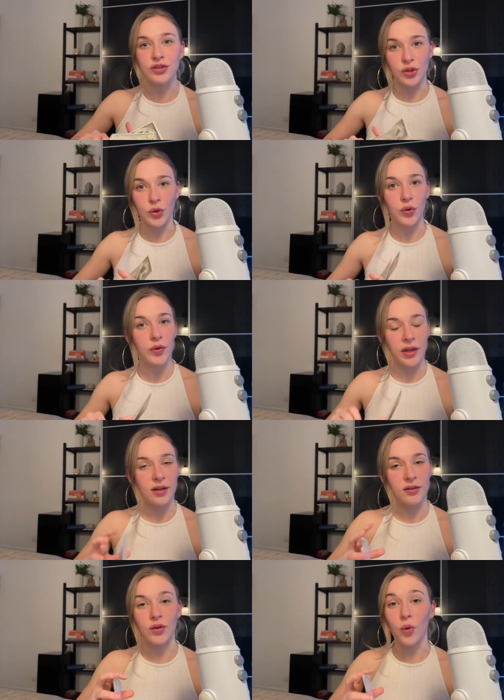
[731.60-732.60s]
show you that
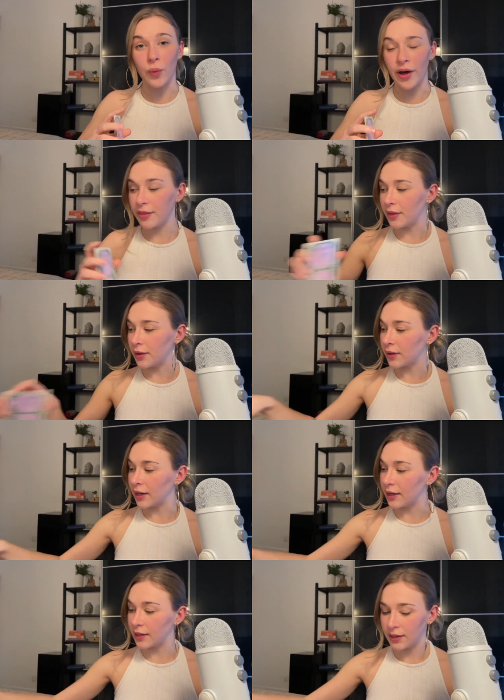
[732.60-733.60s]
it's not worth it.
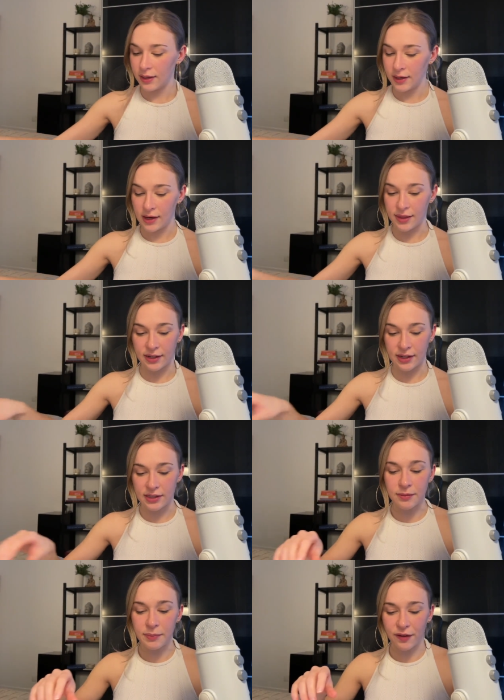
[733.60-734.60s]
Okay, I think that
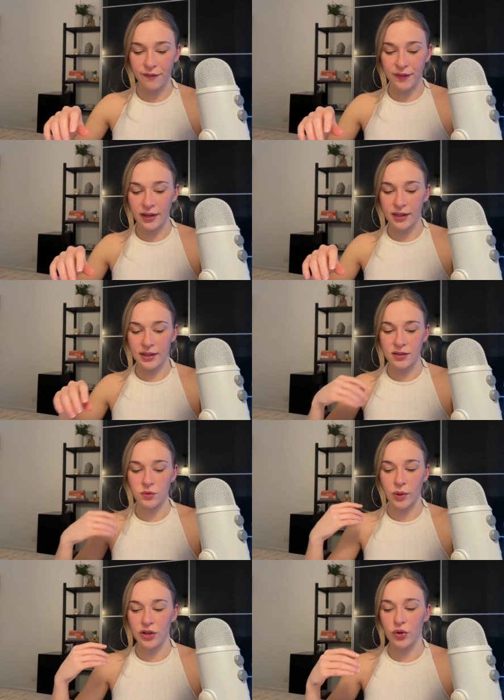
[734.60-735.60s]
is a big fear here. That's
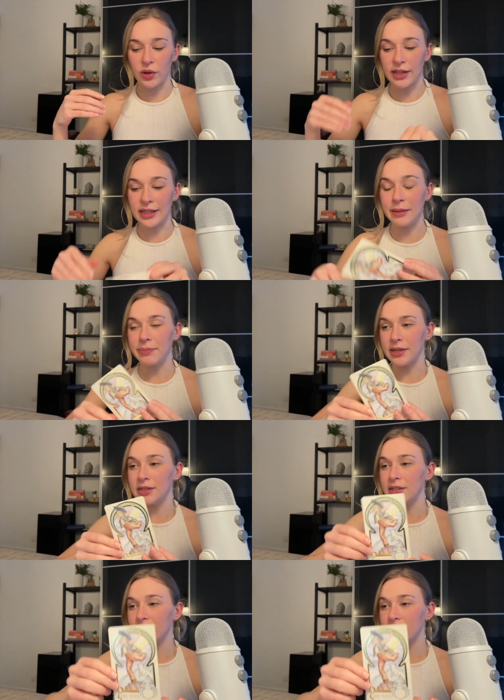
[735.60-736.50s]
why you don't want to leap into